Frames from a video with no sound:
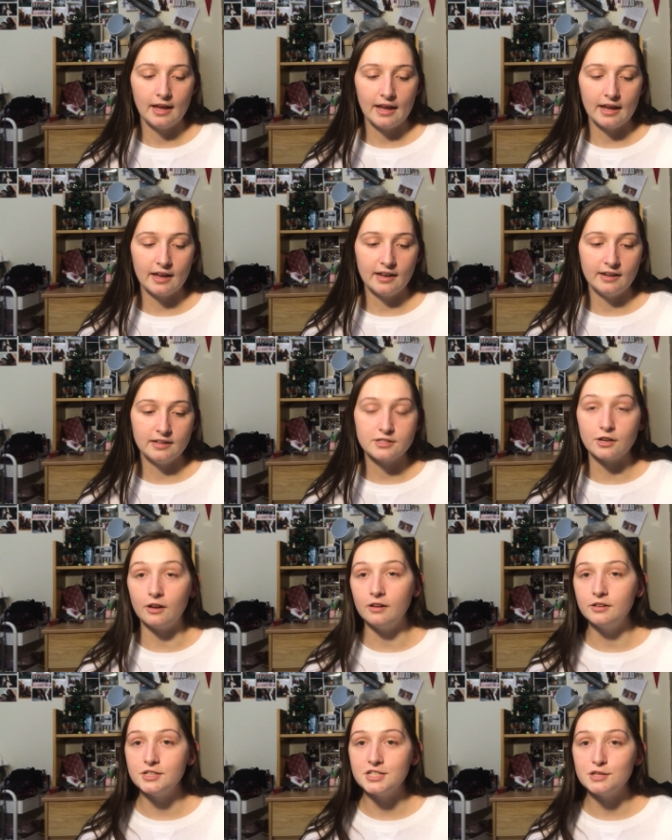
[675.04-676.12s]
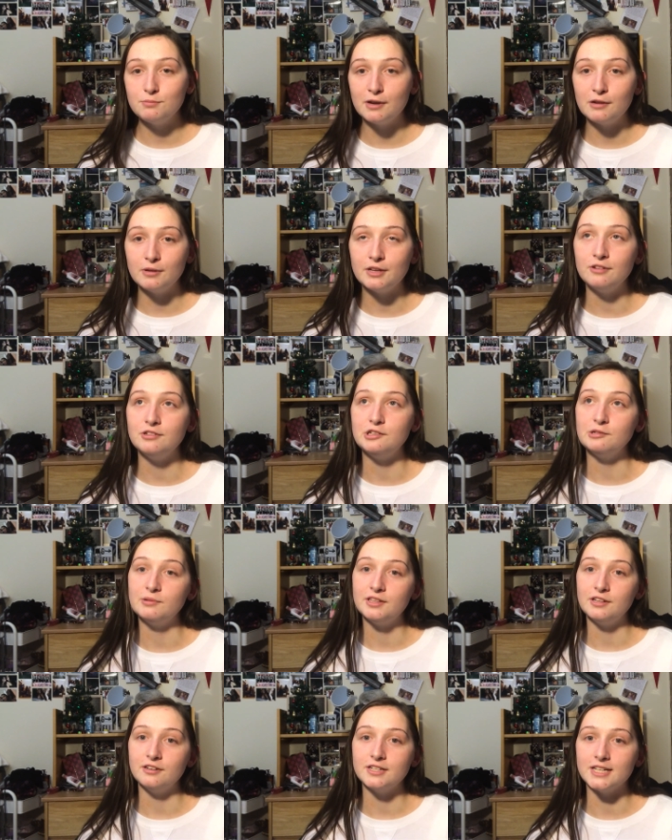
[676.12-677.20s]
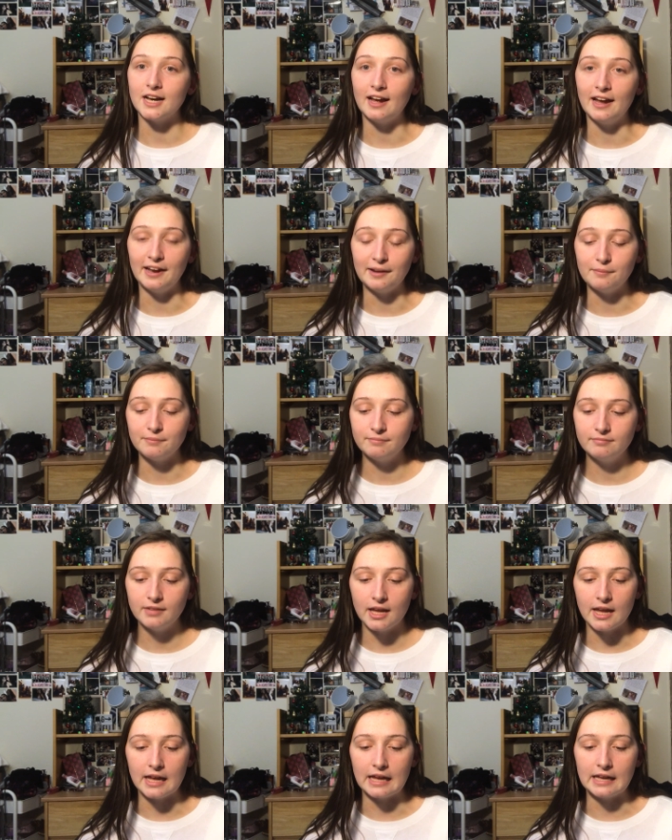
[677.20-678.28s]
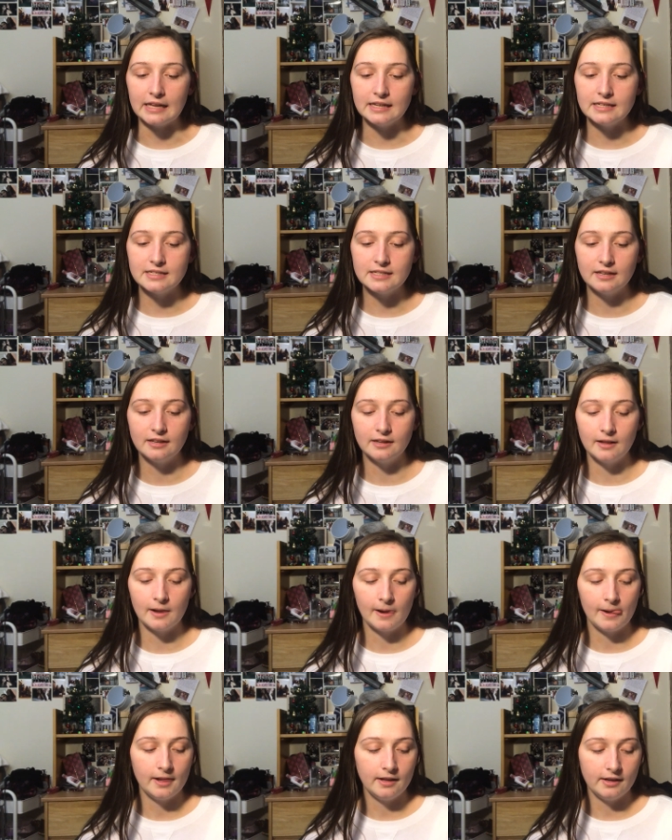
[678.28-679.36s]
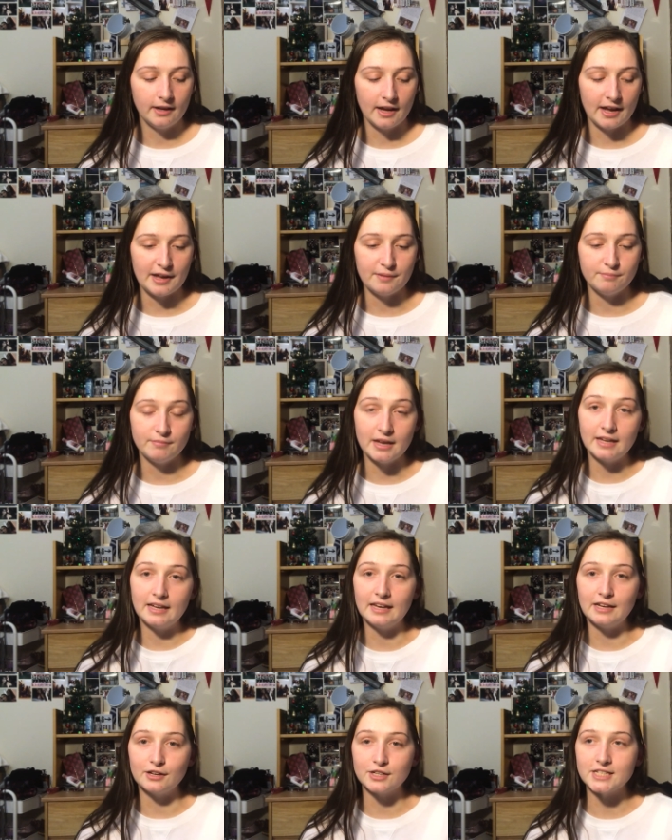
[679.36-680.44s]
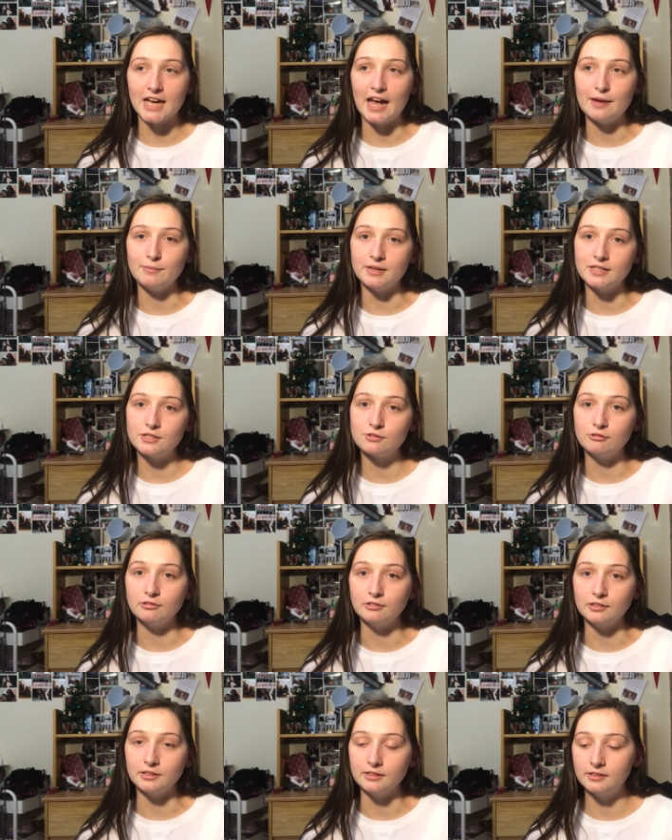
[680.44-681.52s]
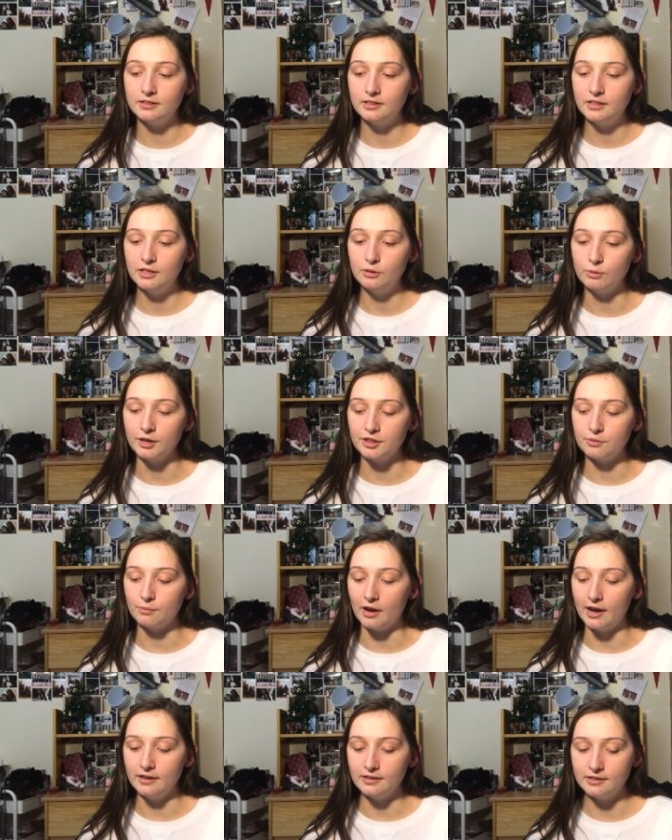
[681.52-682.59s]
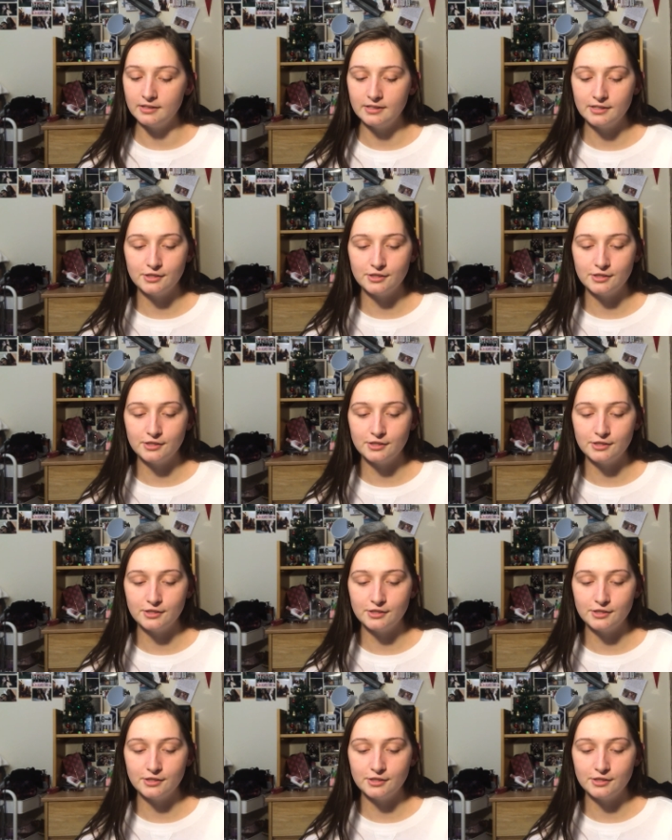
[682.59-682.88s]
And it's all just about what you do with your time and making your time at school worthwhile.